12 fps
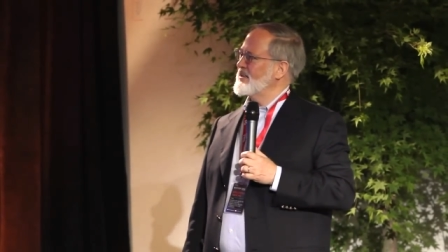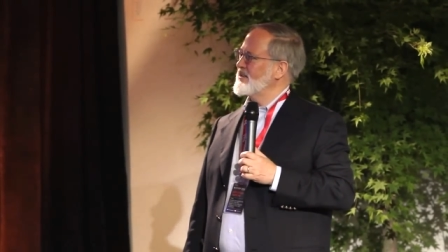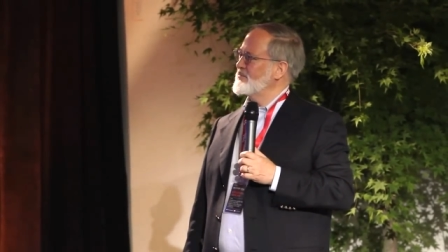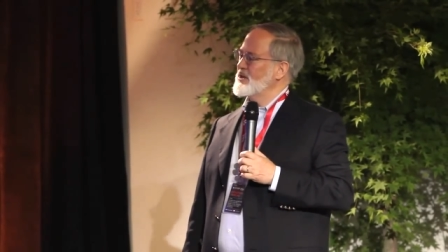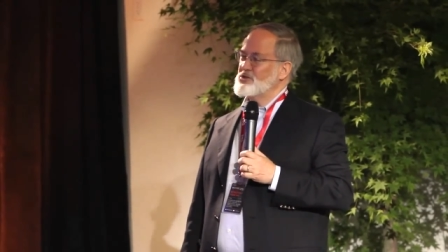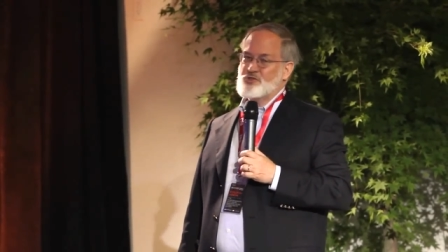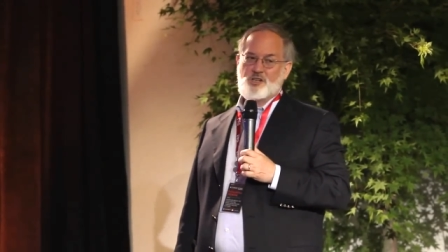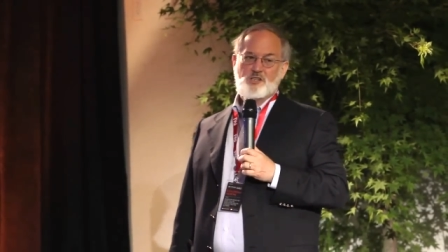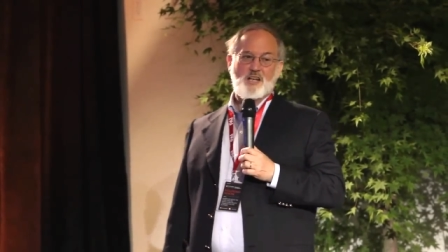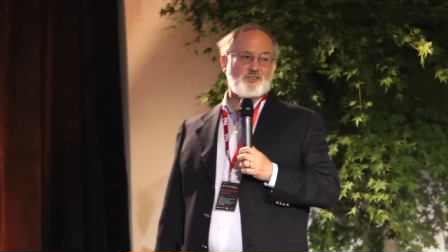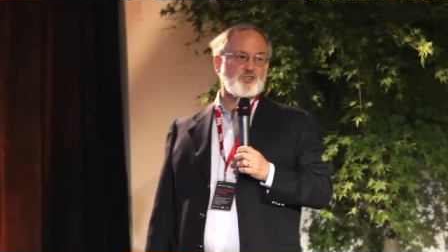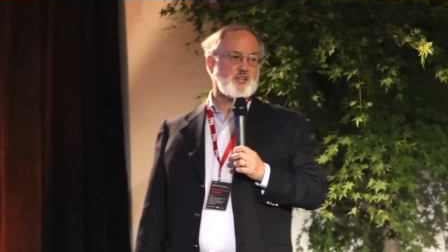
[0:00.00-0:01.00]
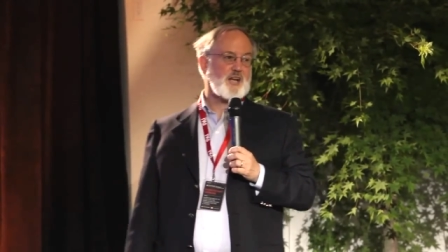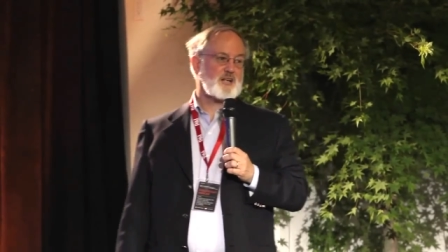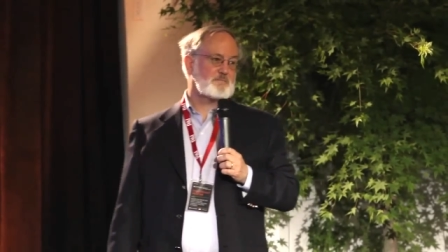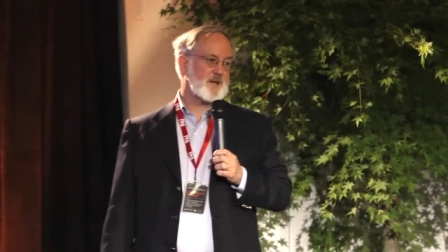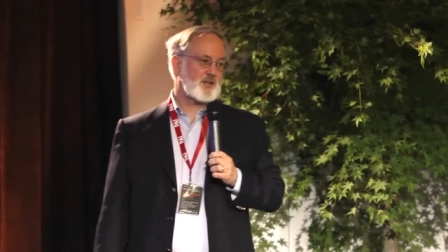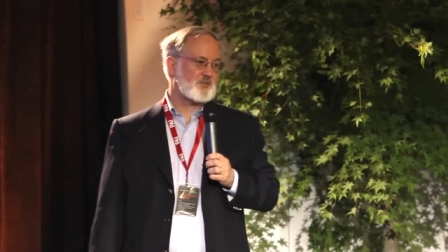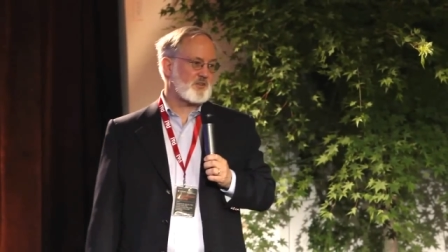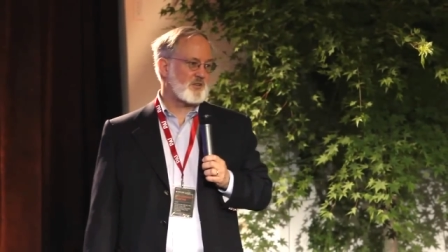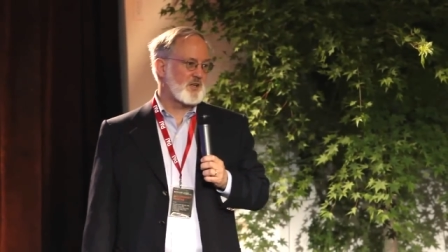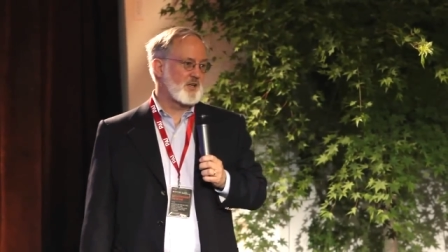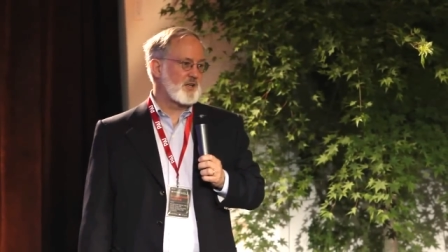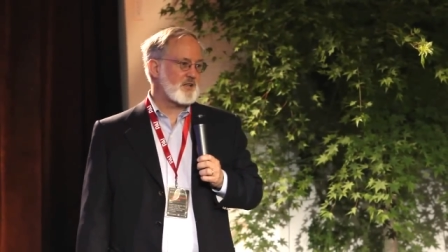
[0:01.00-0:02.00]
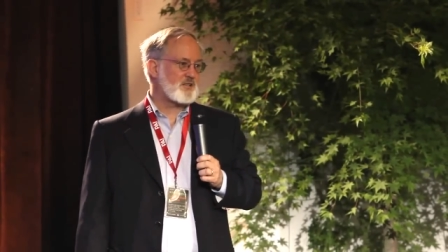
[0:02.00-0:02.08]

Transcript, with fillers: Um, it's just like genetic medicine,